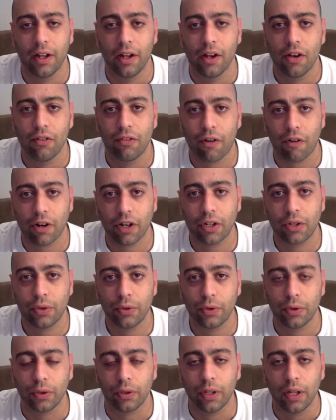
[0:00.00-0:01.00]
Very
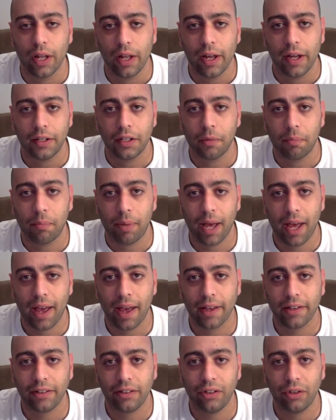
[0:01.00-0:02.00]
cool. In the
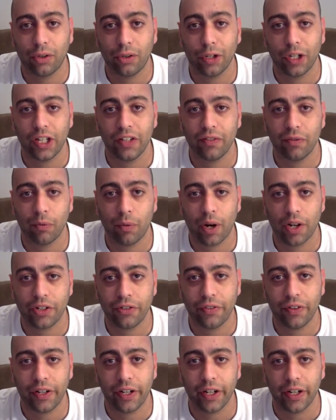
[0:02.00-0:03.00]
past, you couldn't even watch
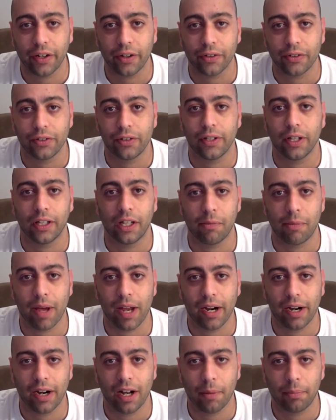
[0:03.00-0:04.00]
videos. Then they made
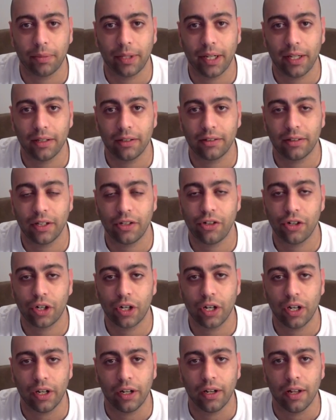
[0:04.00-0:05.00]
an update and said you
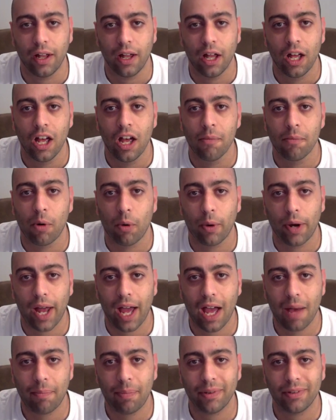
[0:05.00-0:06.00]
could. But what
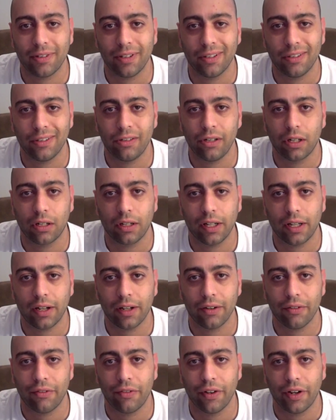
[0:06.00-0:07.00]
happens is you click on
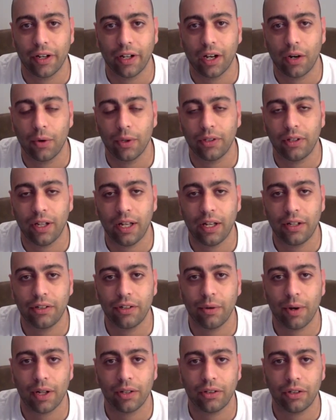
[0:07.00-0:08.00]
a video, it takes
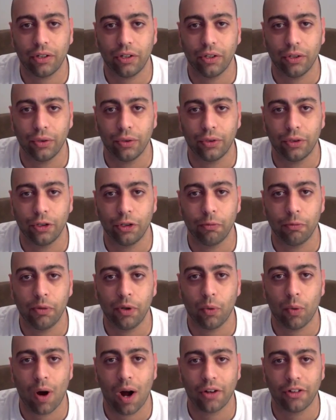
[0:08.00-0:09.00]
you out to YouTube, you
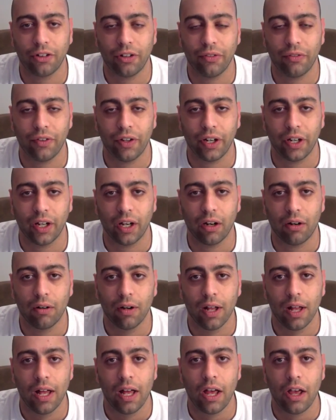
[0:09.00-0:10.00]
watch the video,
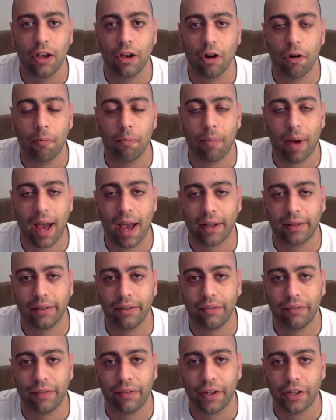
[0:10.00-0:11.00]
you go back to
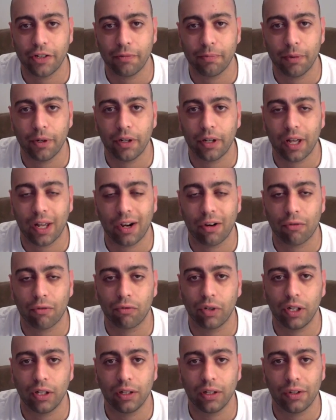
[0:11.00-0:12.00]
Facebook, and it
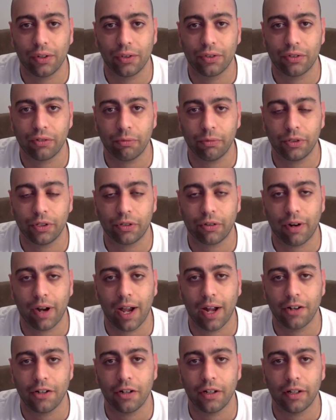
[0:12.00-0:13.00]
reloads from
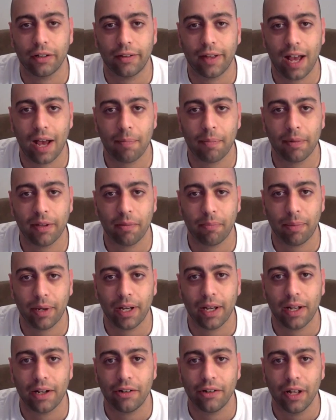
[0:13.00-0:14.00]
scratch at the top of the
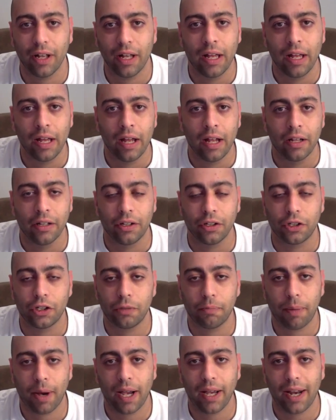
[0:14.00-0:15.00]
page,
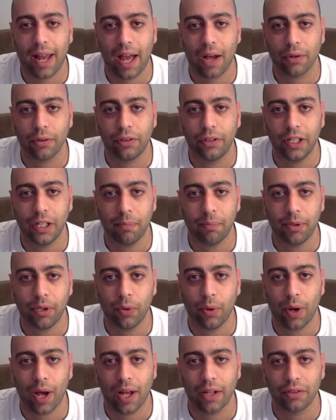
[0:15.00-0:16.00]
despite how deep
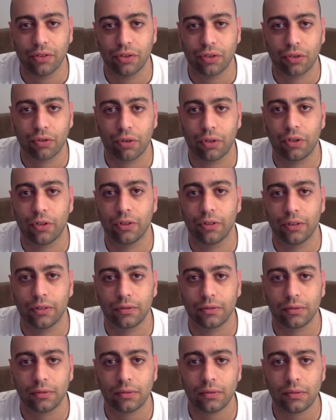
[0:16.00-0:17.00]
you had scrolled
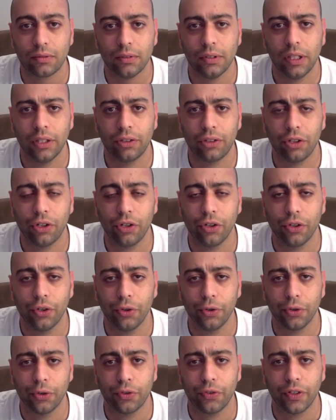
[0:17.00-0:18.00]
into your
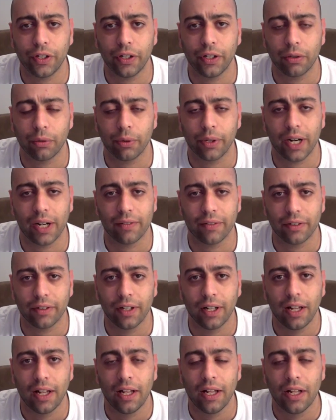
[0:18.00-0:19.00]
news feed or whatever.
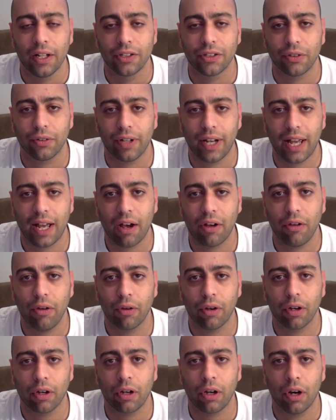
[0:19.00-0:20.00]
So now you
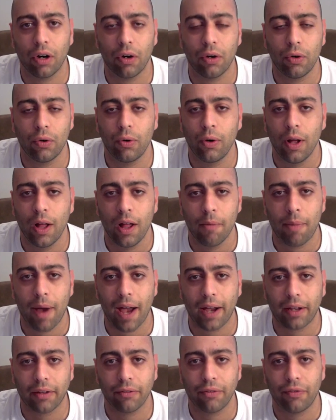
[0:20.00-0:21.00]
can go
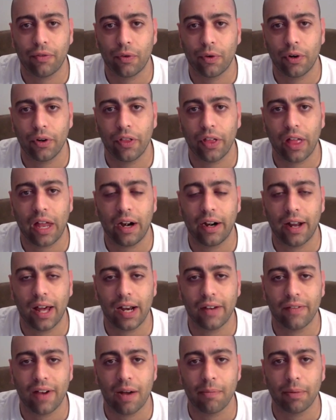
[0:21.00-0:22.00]
back and forth in and out
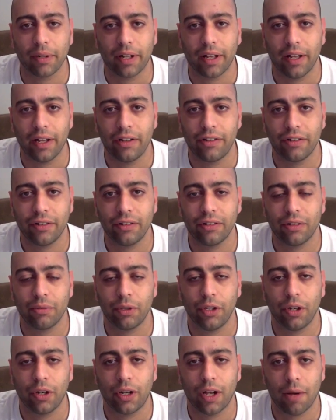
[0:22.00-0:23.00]
of applications, and
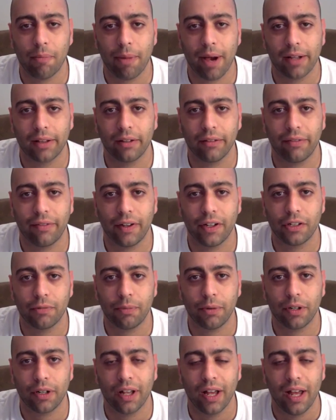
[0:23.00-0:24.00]
when you come back to
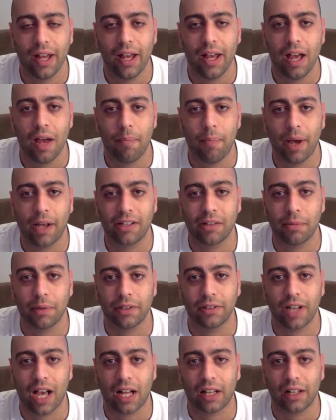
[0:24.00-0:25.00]
Facebook, it picks up
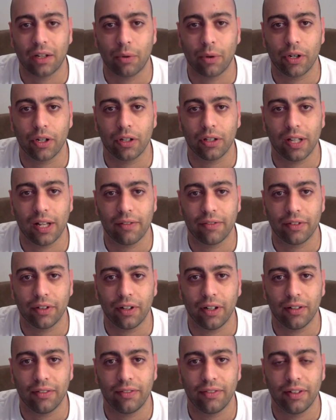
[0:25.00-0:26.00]
exactly where you left
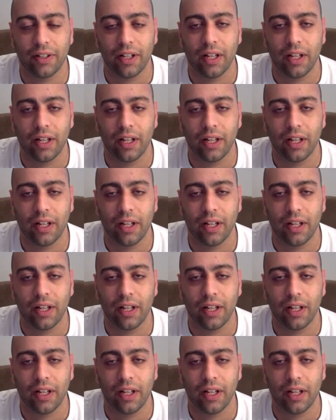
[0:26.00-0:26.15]
off.